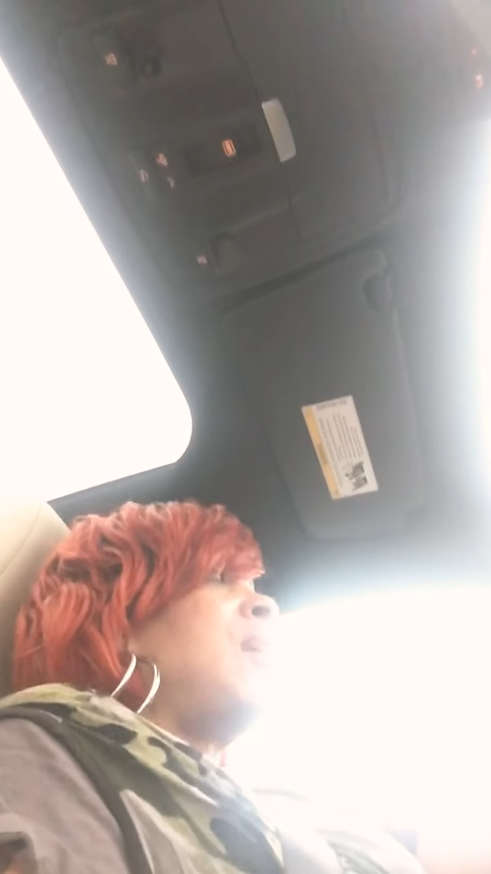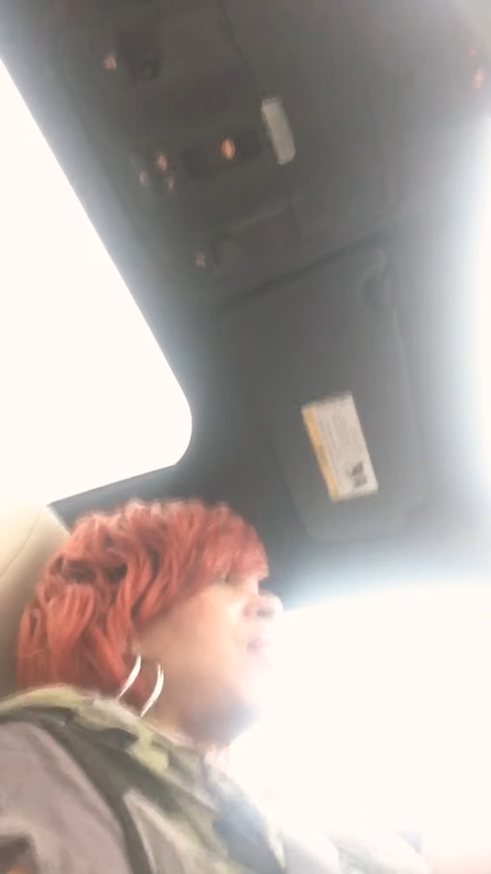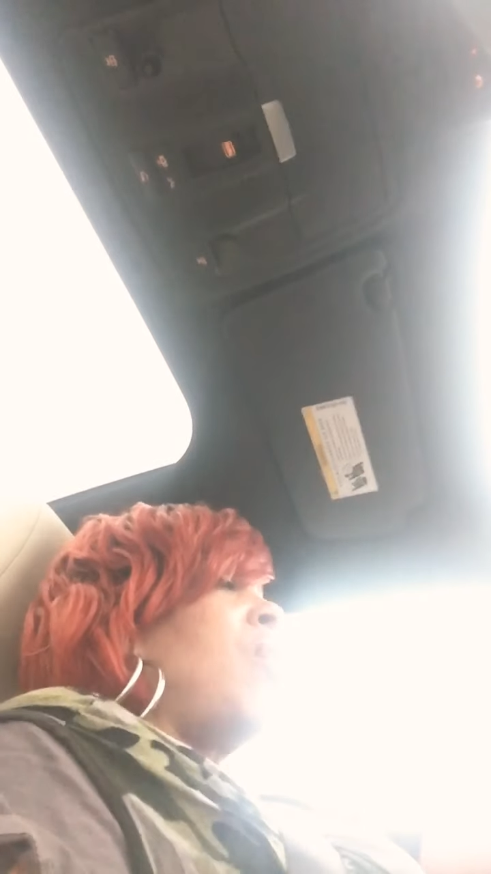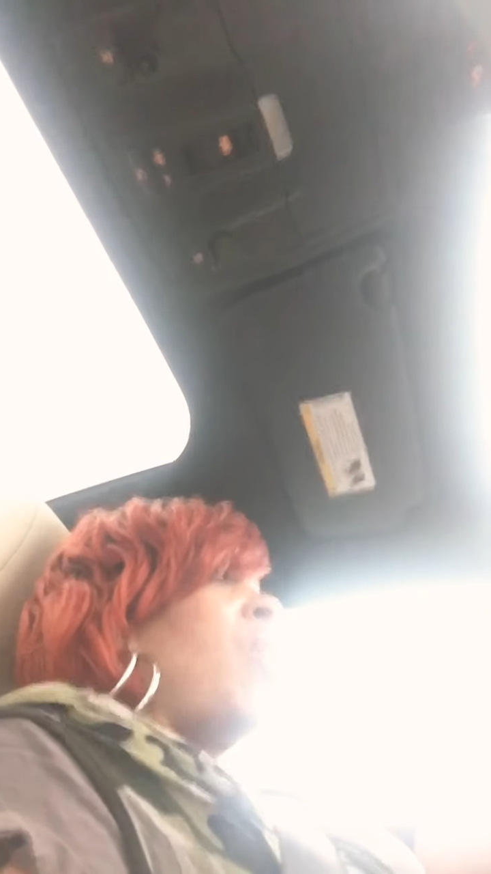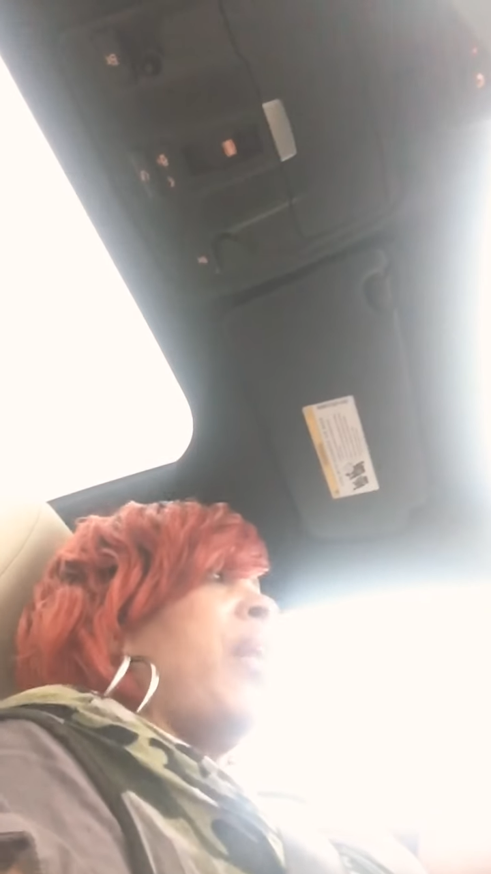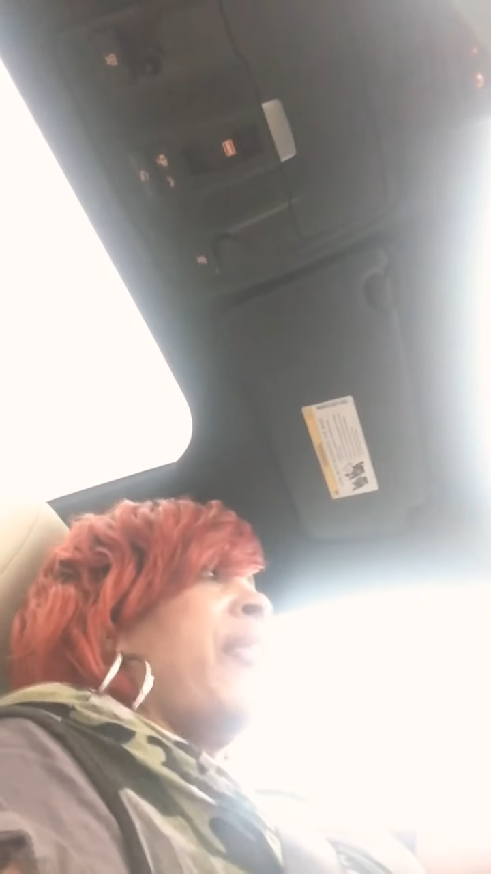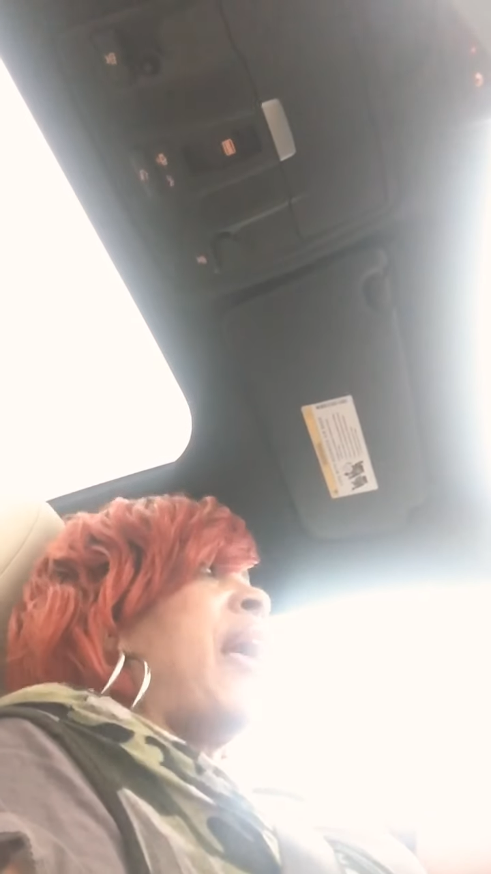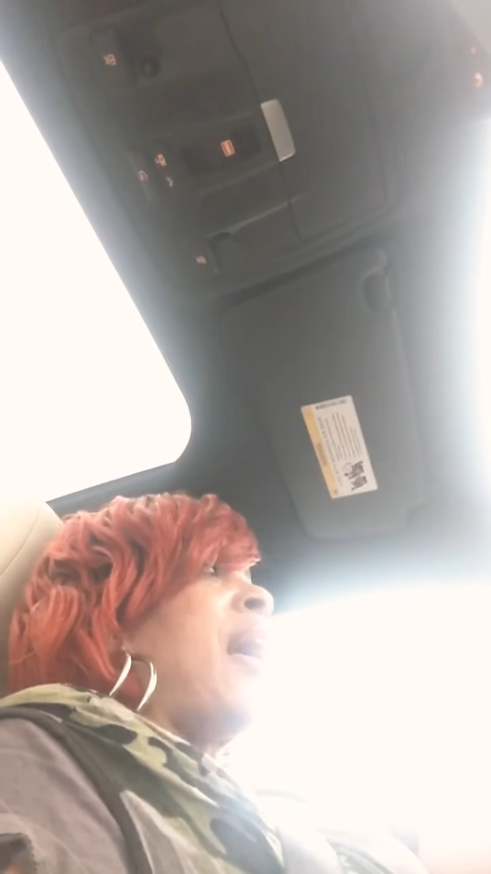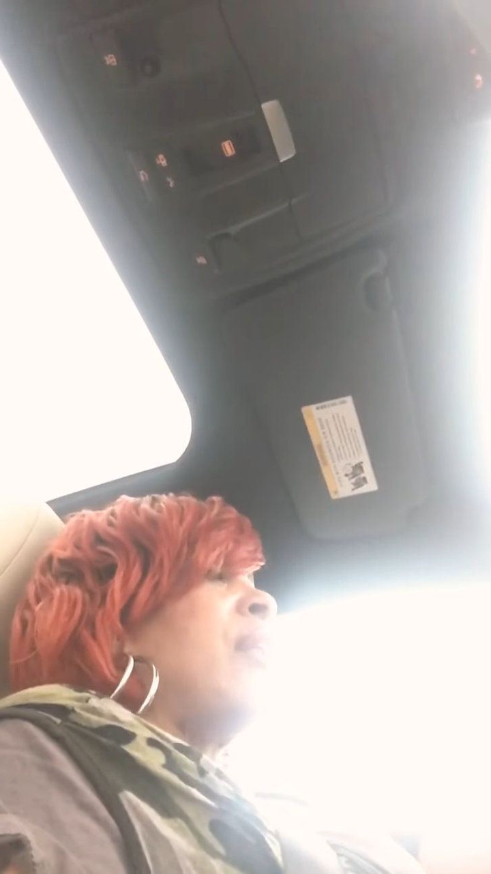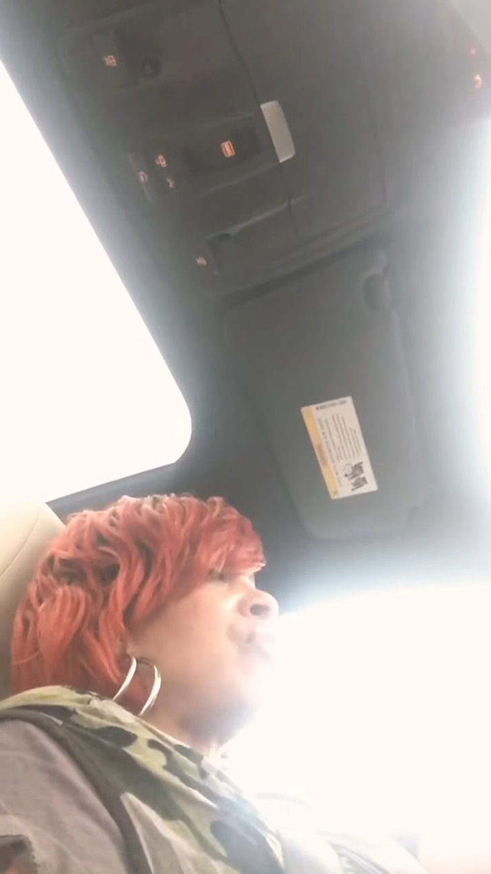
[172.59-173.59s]
and all of
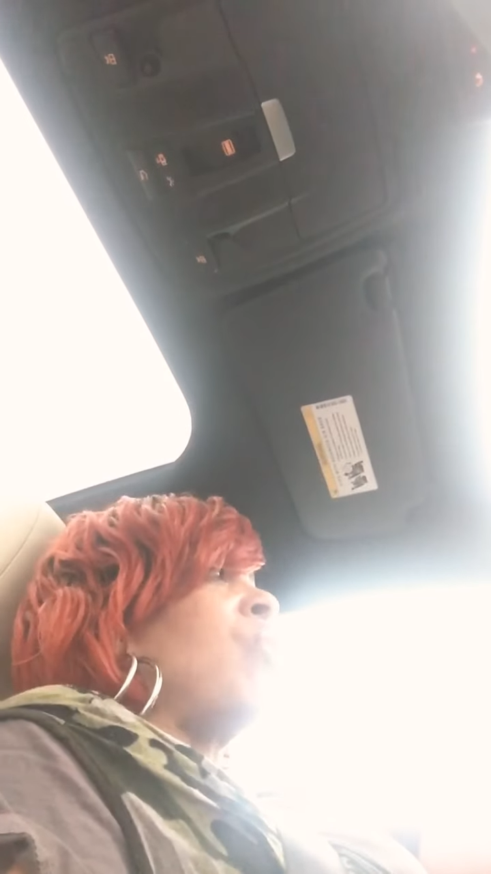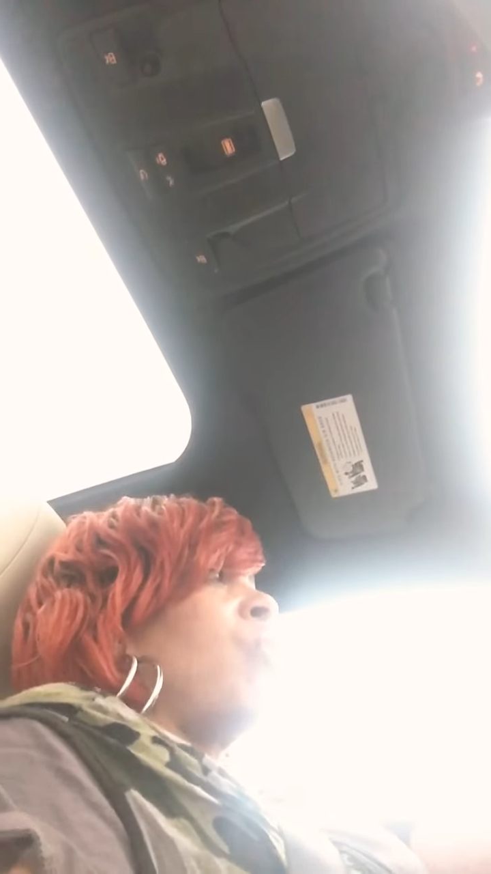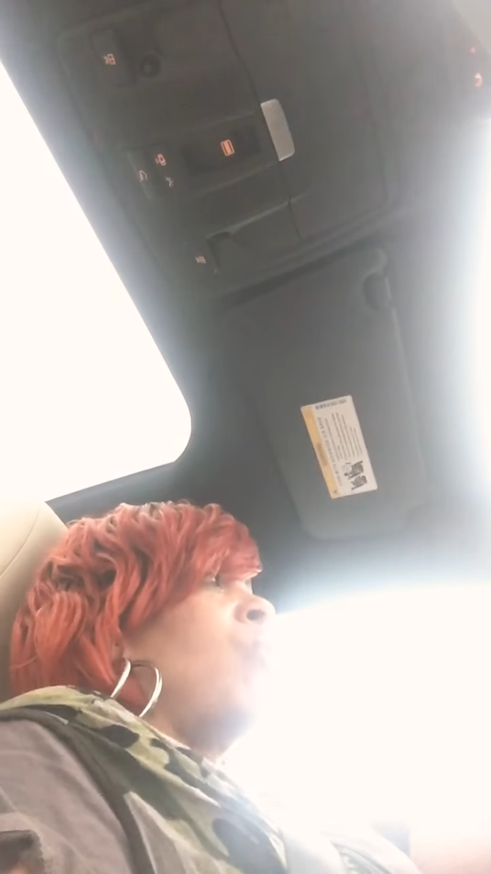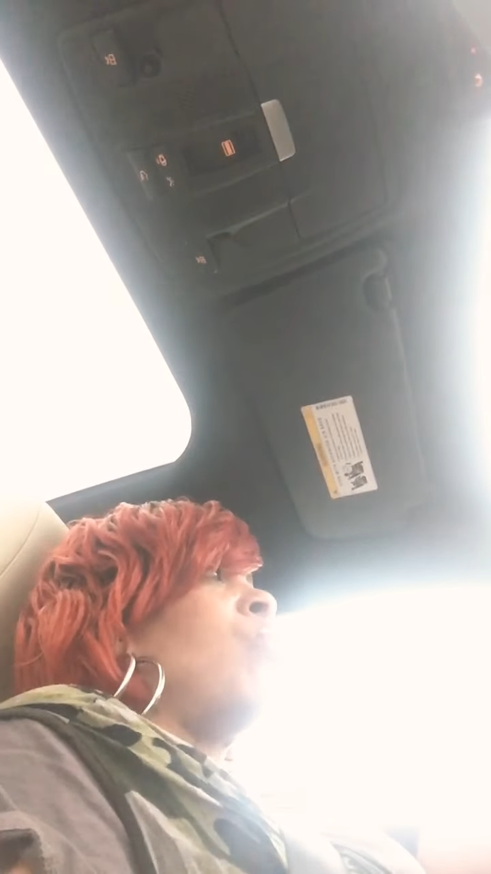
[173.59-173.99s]
that, so